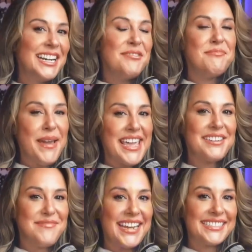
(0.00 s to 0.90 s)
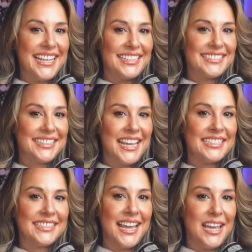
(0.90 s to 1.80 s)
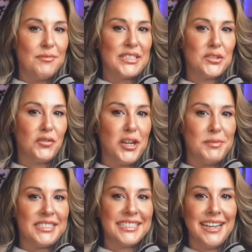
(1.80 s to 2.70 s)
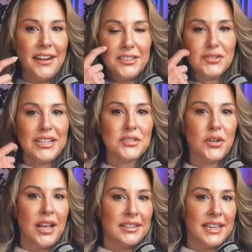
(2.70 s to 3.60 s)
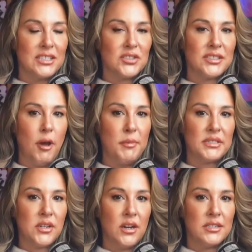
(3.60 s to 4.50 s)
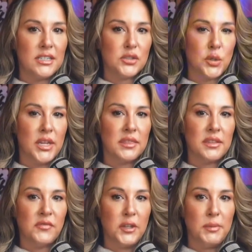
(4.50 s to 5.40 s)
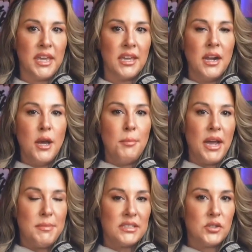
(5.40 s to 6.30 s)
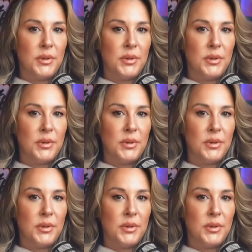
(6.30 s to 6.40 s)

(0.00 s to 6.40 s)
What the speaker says: Make it make sense. They say Mr. Friedman did not address her allegations about misconduct during the filming by Mr.